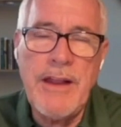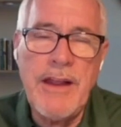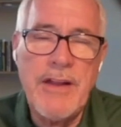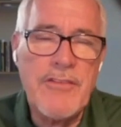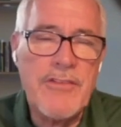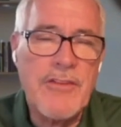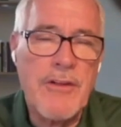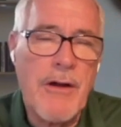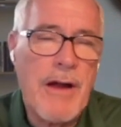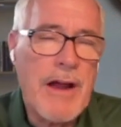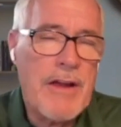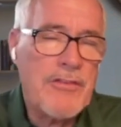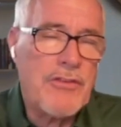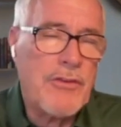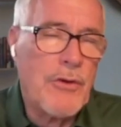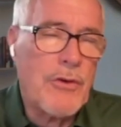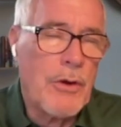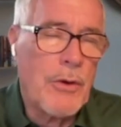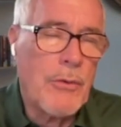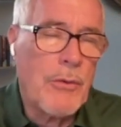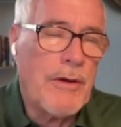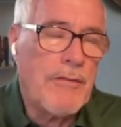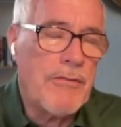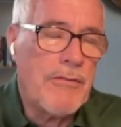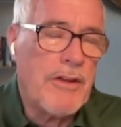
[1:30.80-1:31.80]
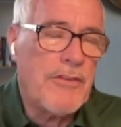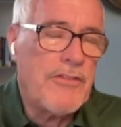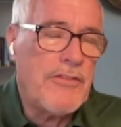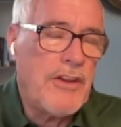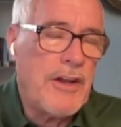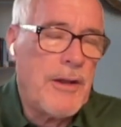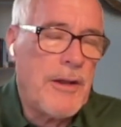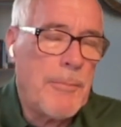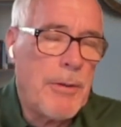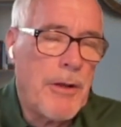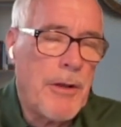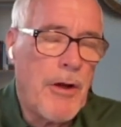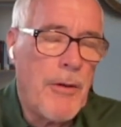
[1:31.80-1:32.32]
gets their high school equivalency
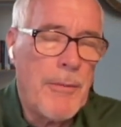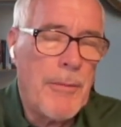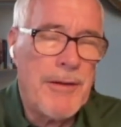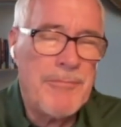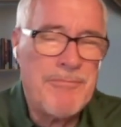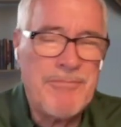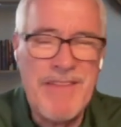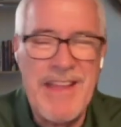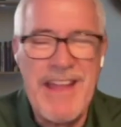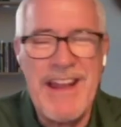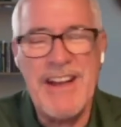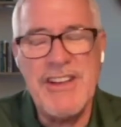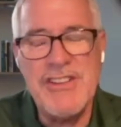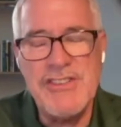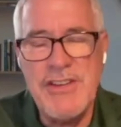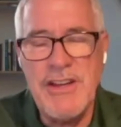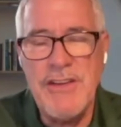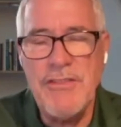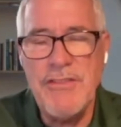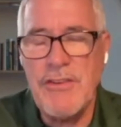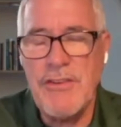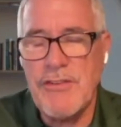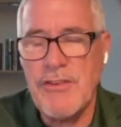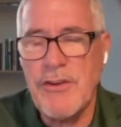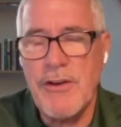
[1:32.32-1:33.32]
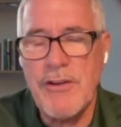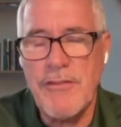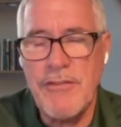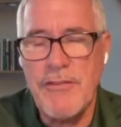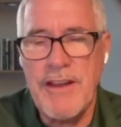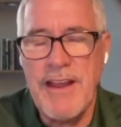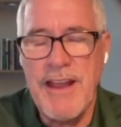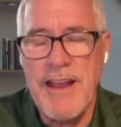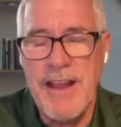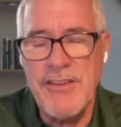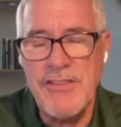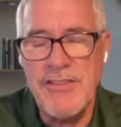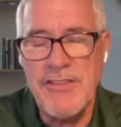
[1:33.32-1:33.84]
diploma and achieves a
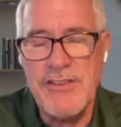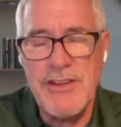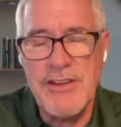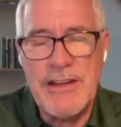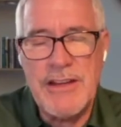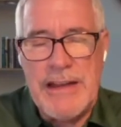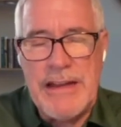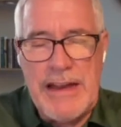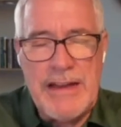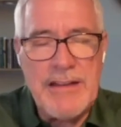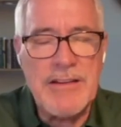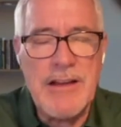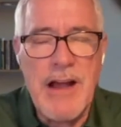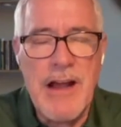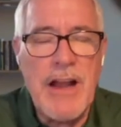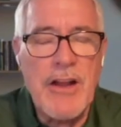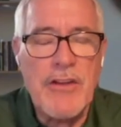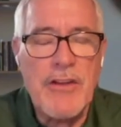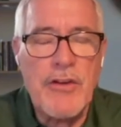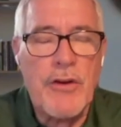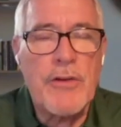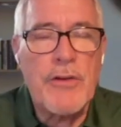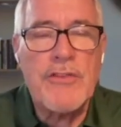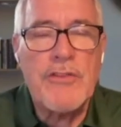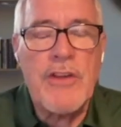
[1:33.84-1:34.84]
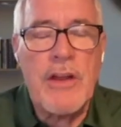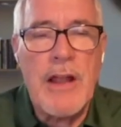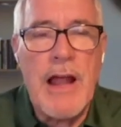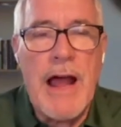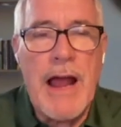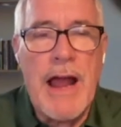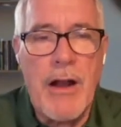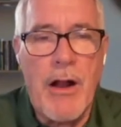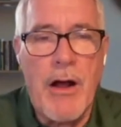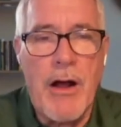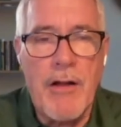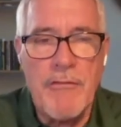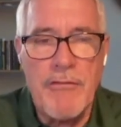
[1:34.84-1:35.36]
certification, it kind of turns a
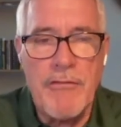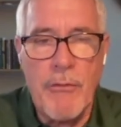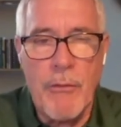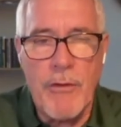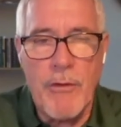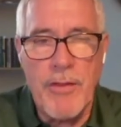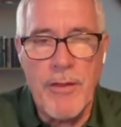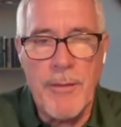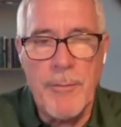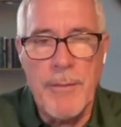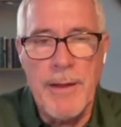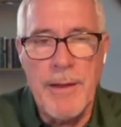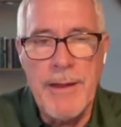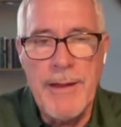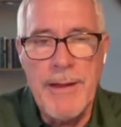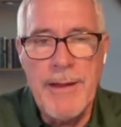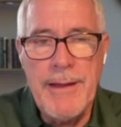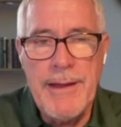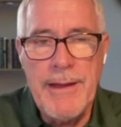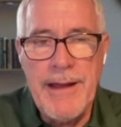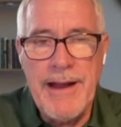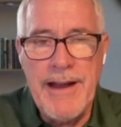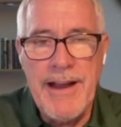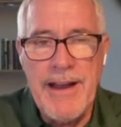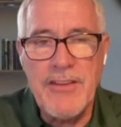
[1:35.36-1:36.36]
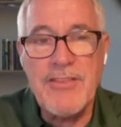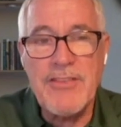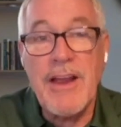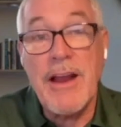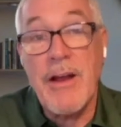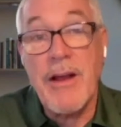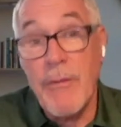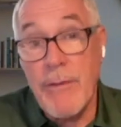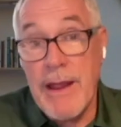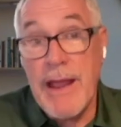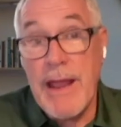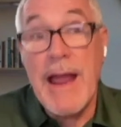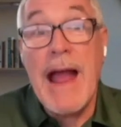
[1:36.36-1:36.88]
light on for them. And it's like,
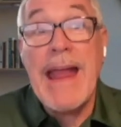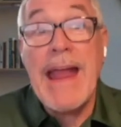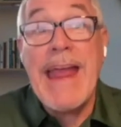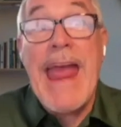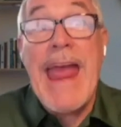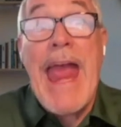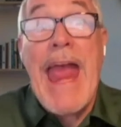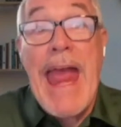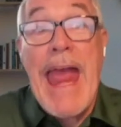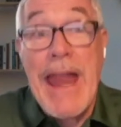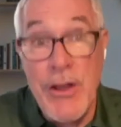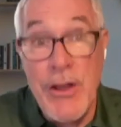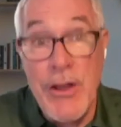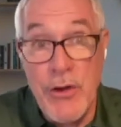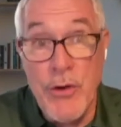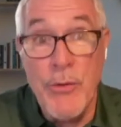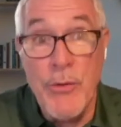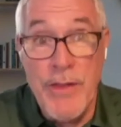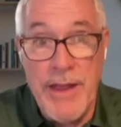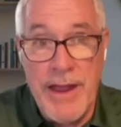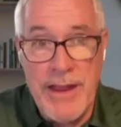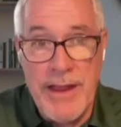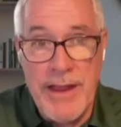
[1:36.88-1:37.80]
okay, I can do